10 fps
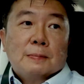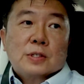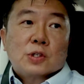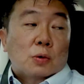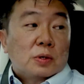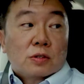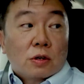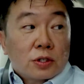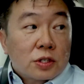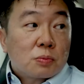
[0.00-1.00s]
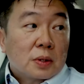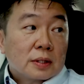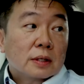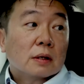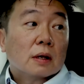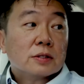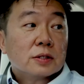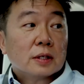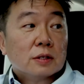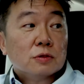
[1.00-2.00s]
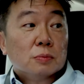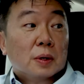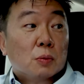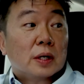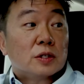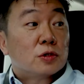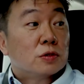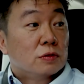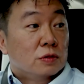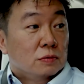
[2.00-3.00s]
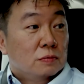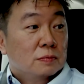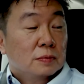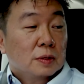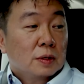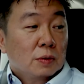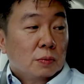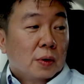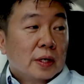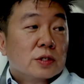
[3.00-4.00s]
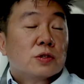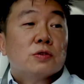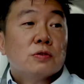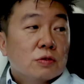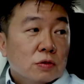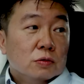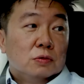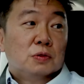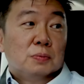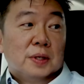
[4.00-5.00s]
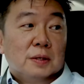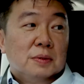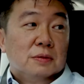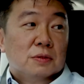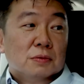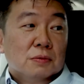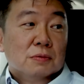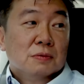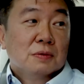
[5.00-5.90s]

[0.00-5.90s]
So it's not just what technology can do, but what it should do. What it should do to be able to